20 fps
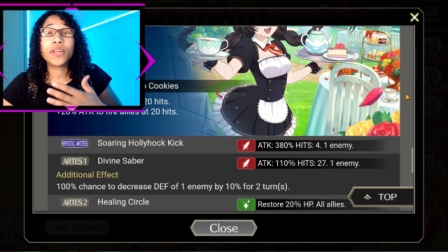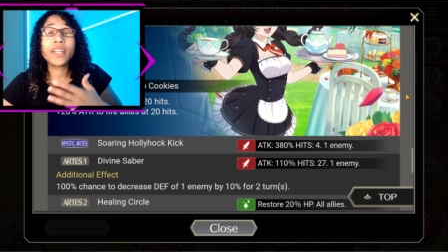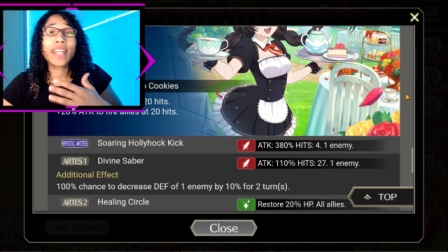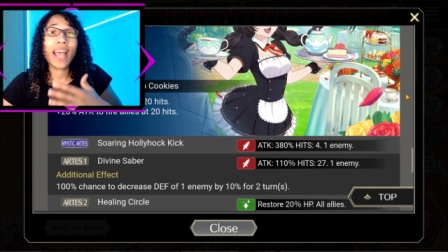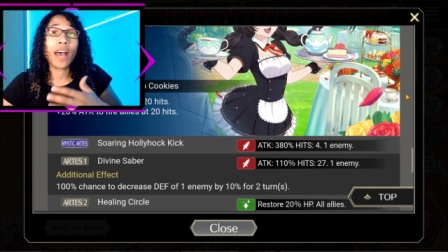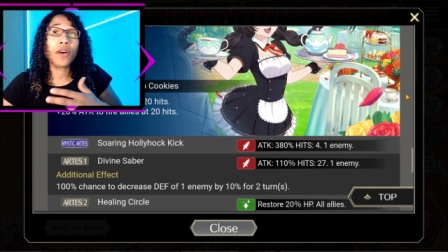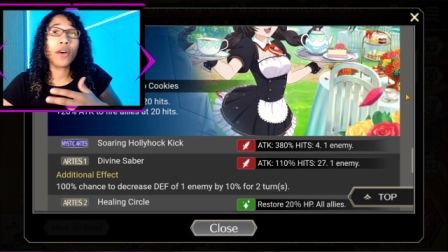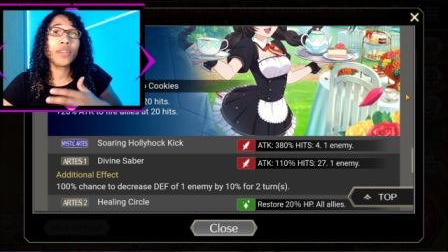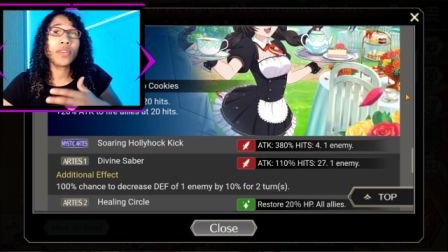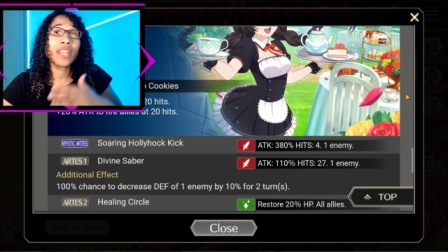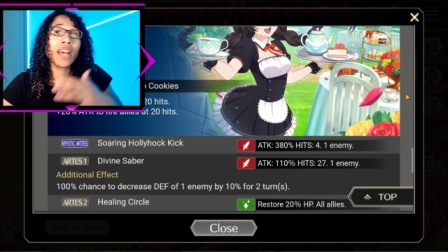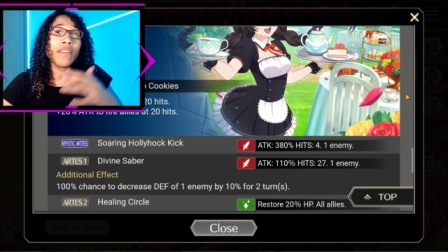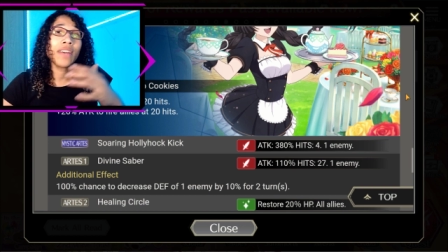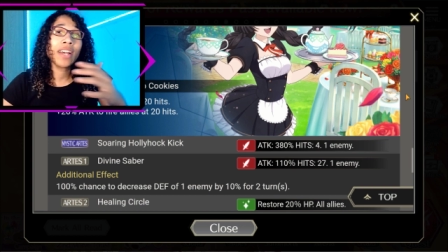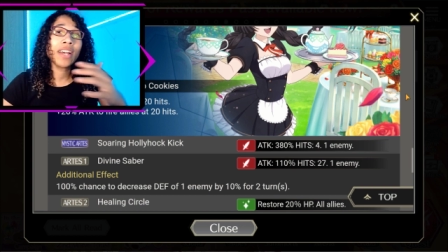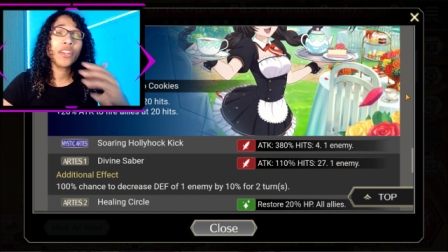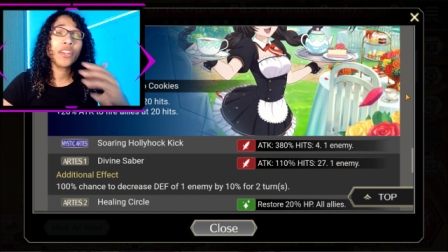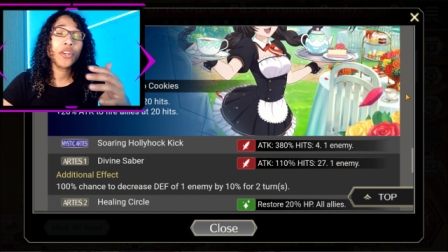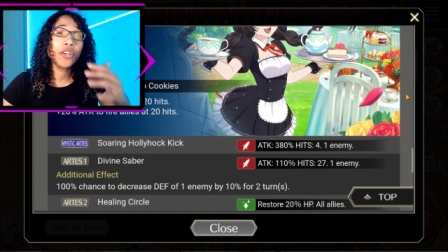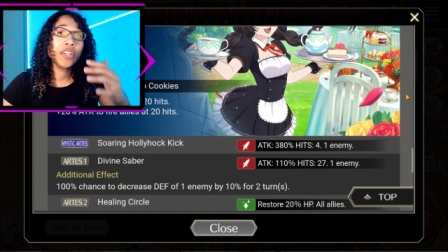out to have
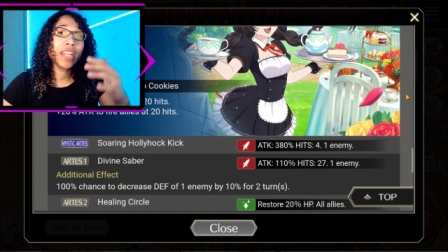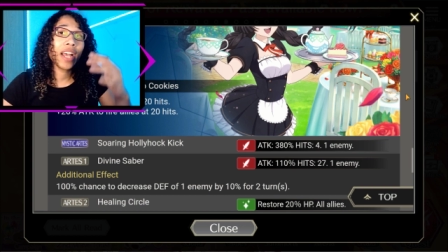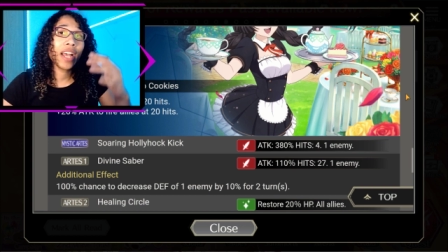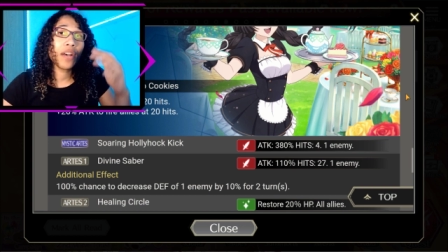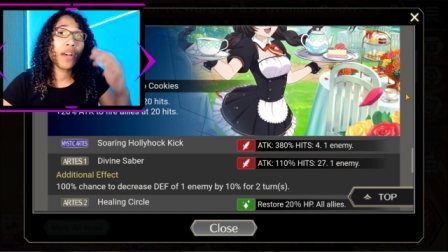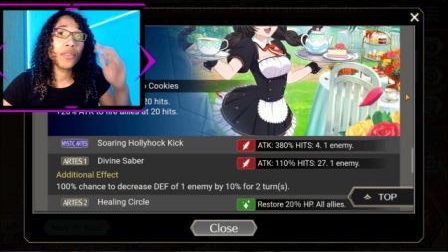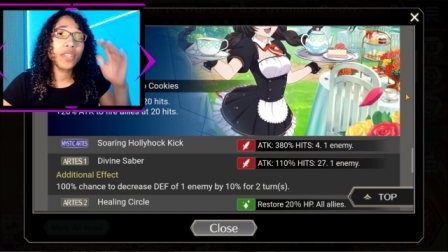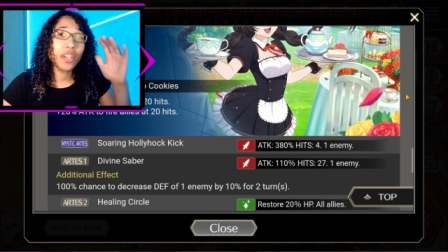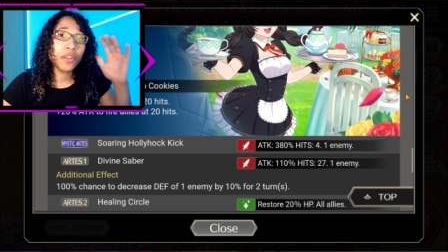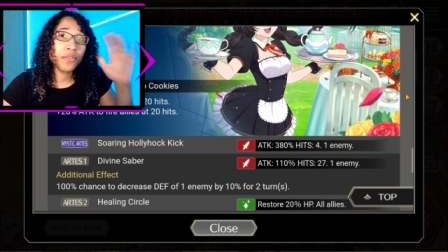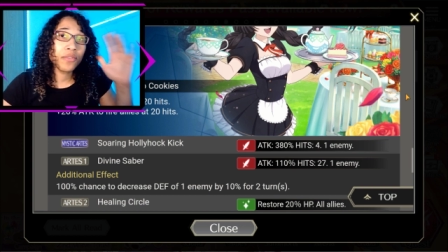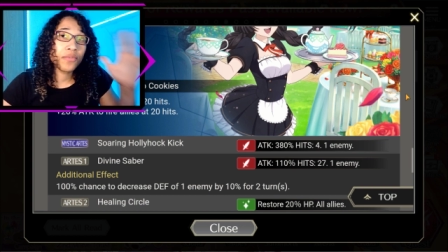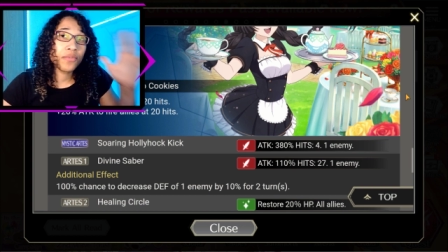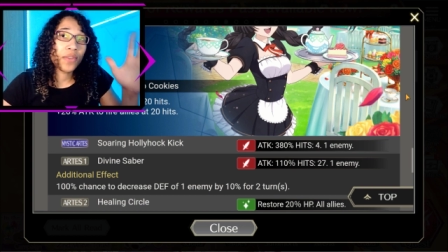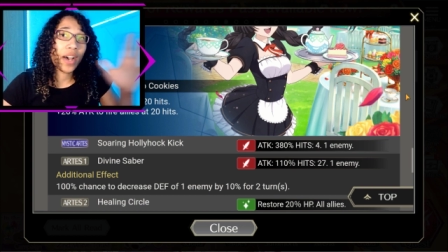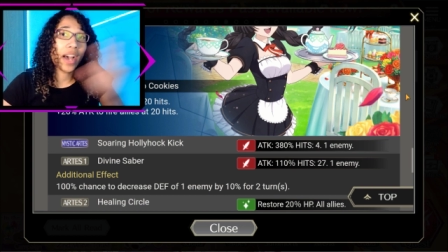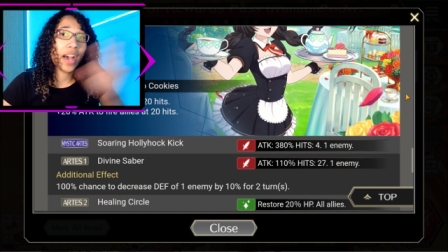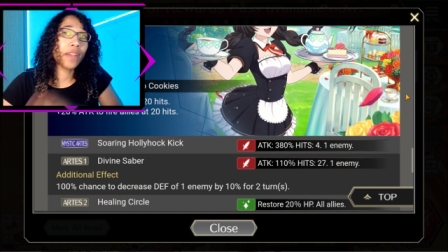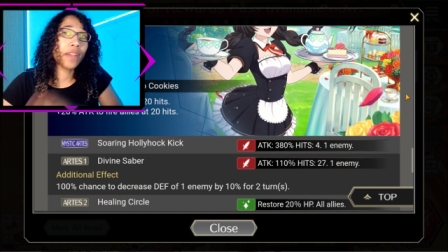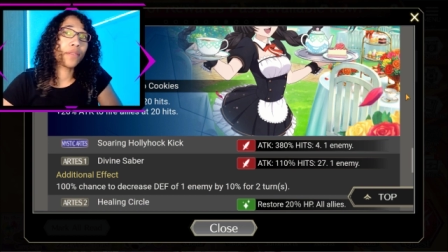a turn count of
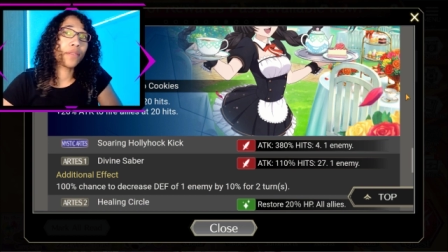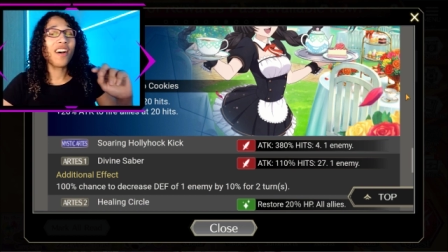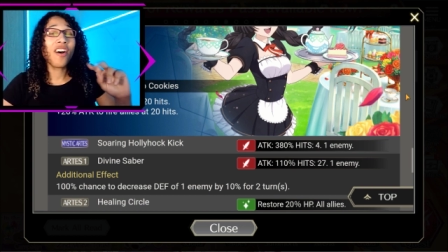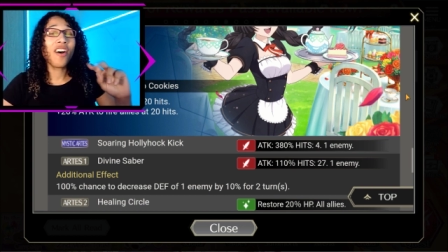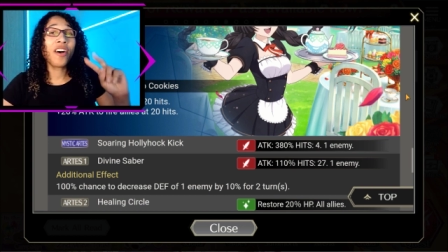5.